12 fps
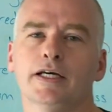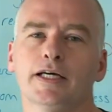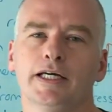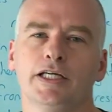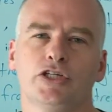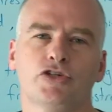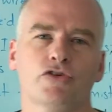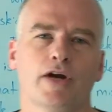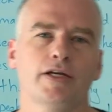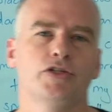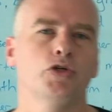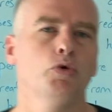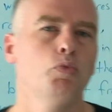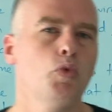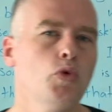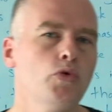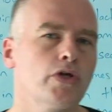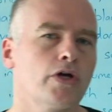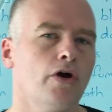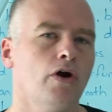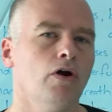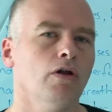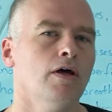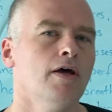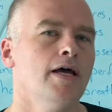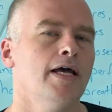He tried to woo the girl.